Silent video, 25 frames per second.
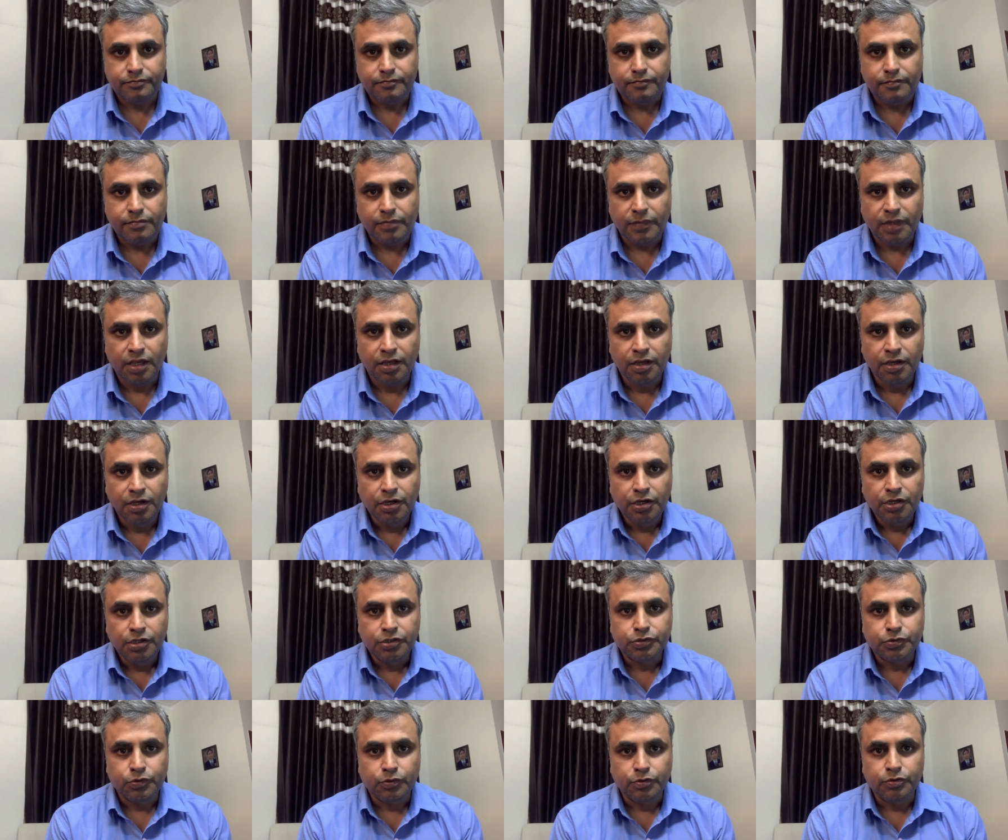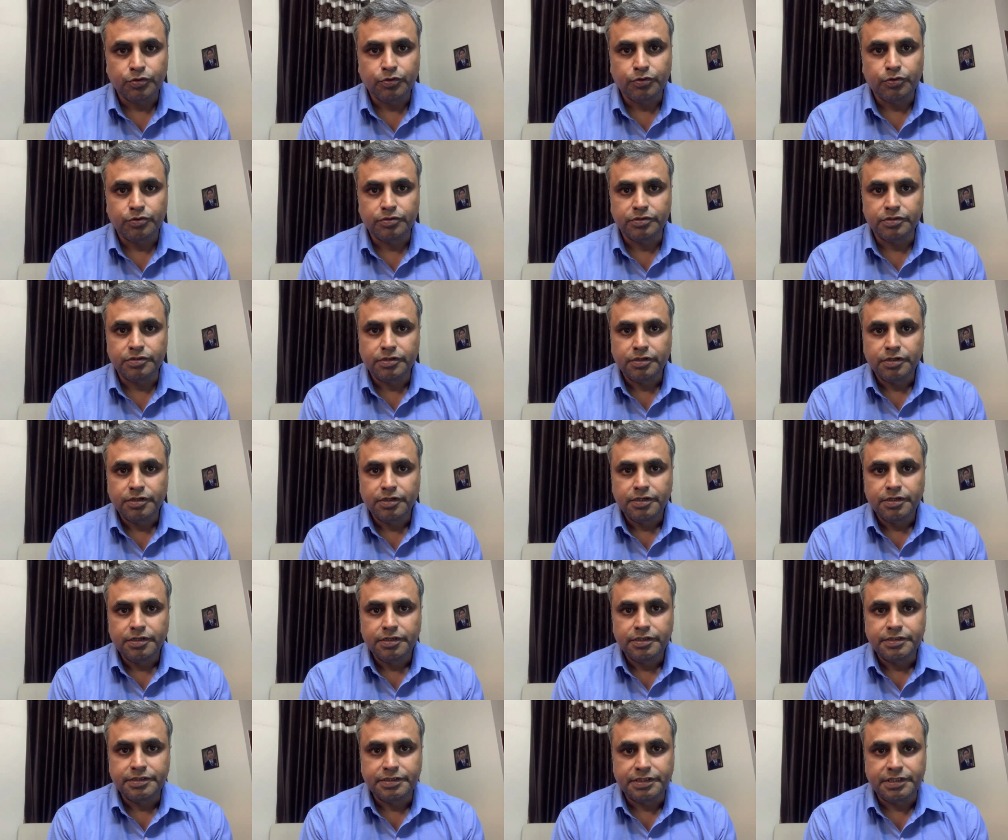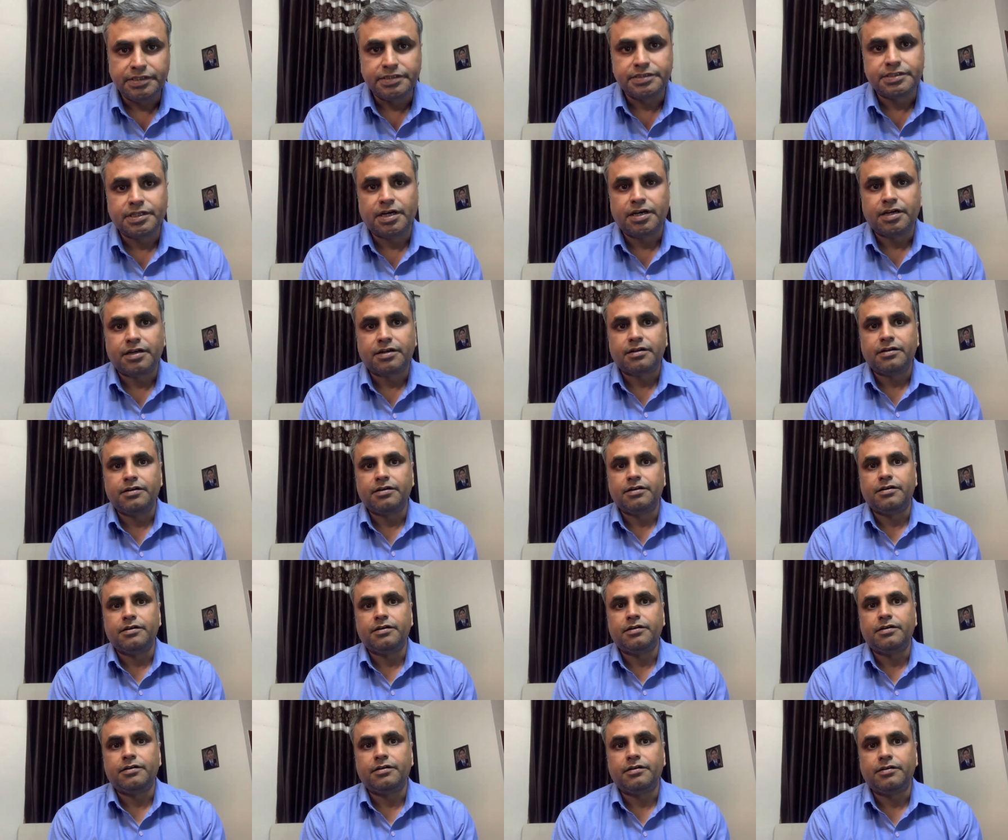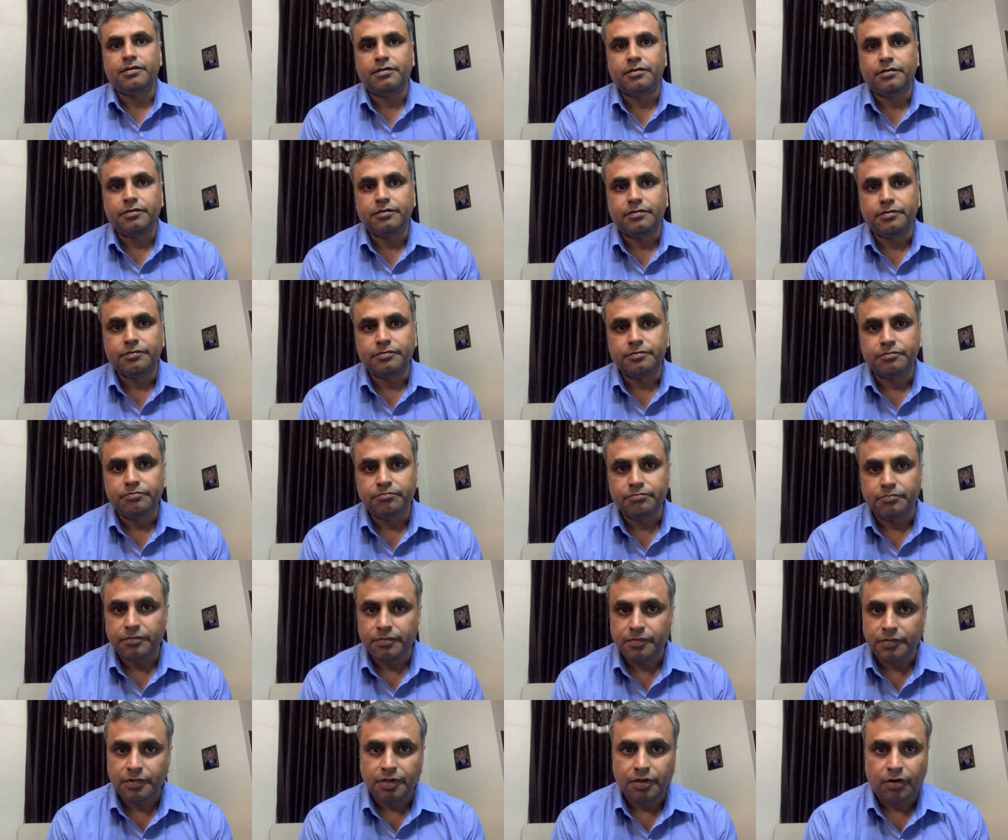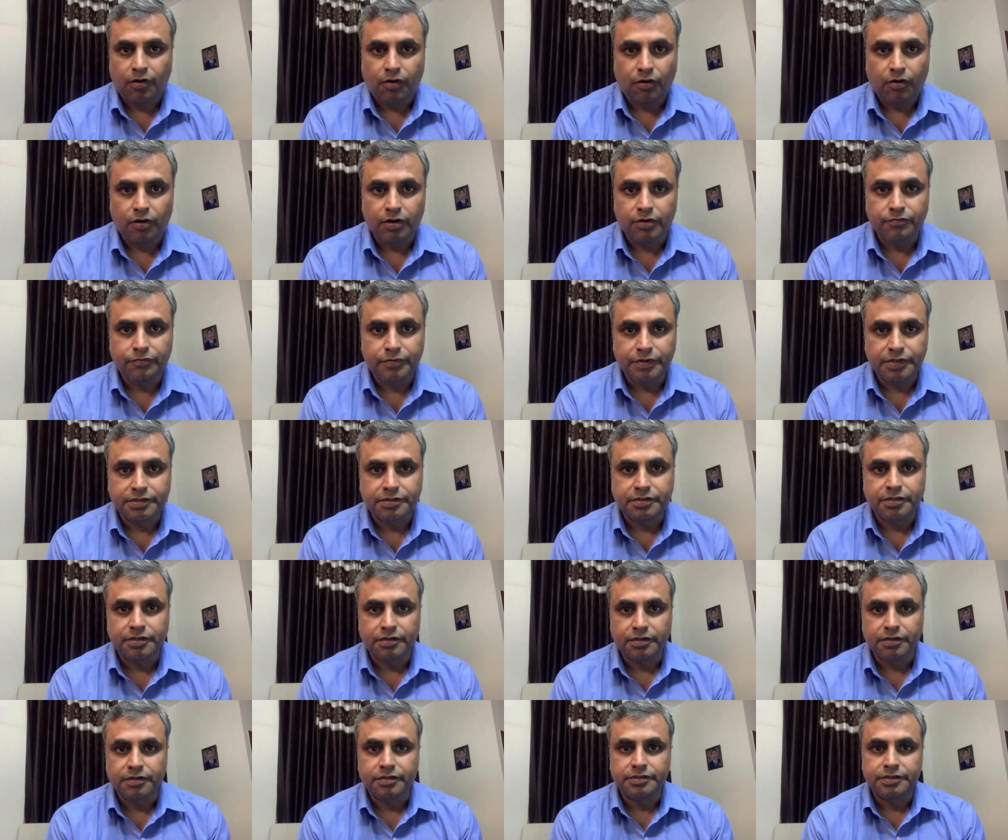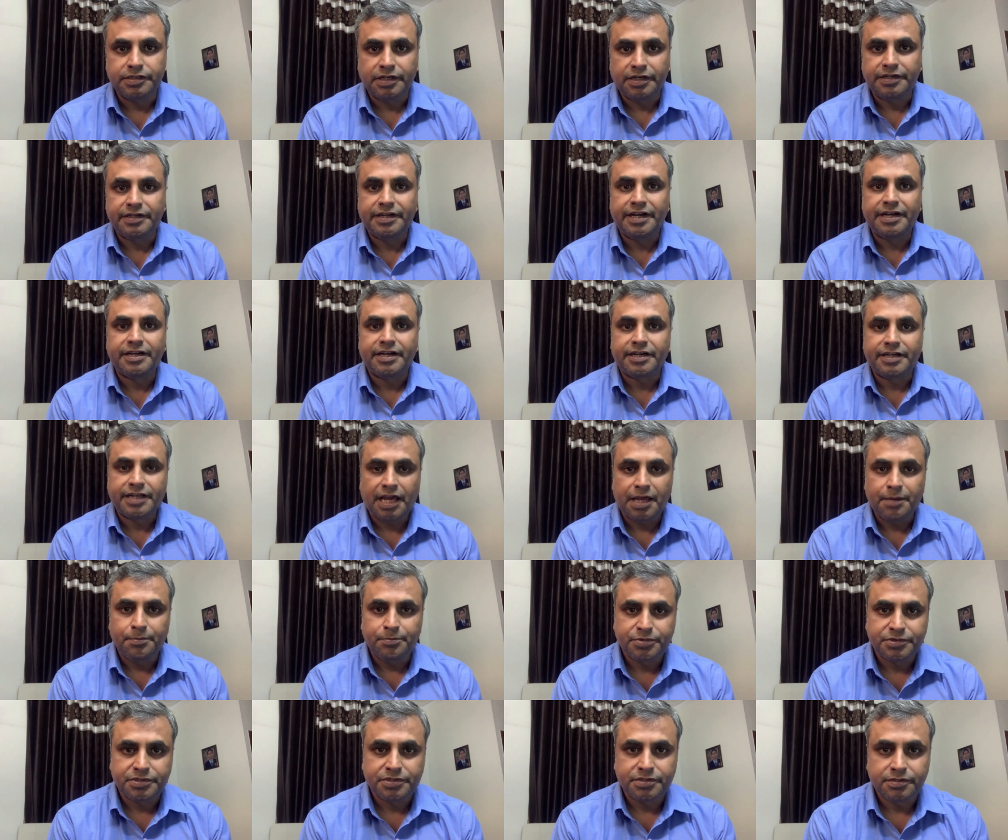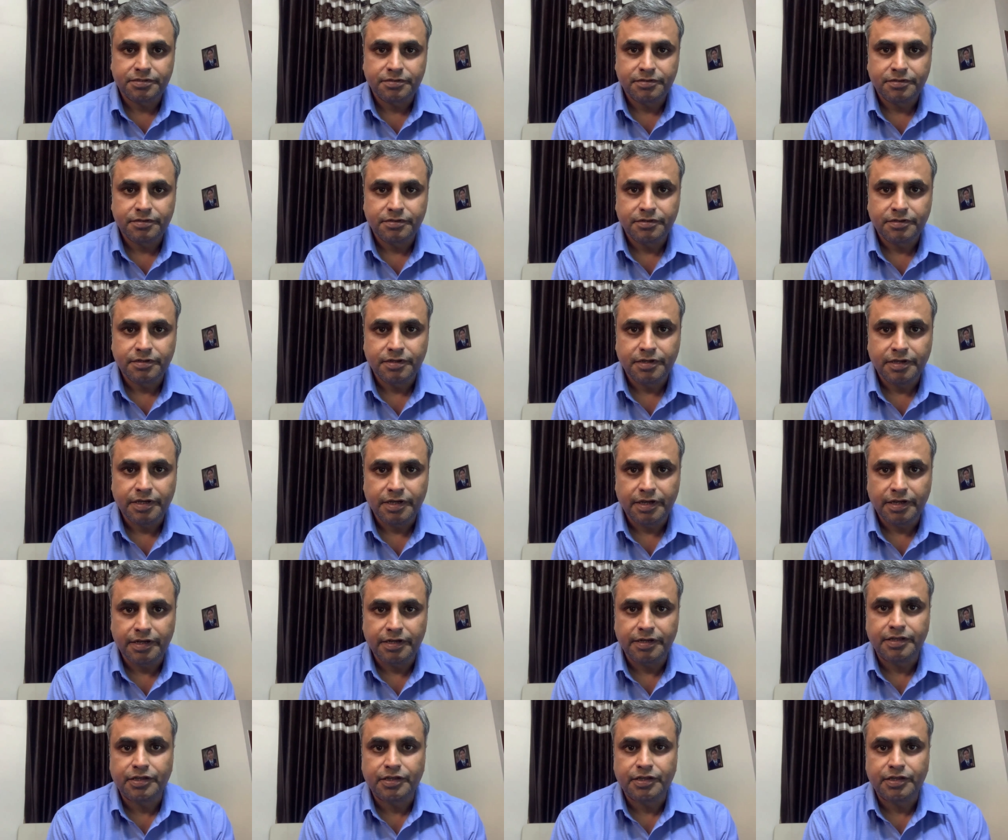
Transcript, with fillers: So these are all with the data types in queue.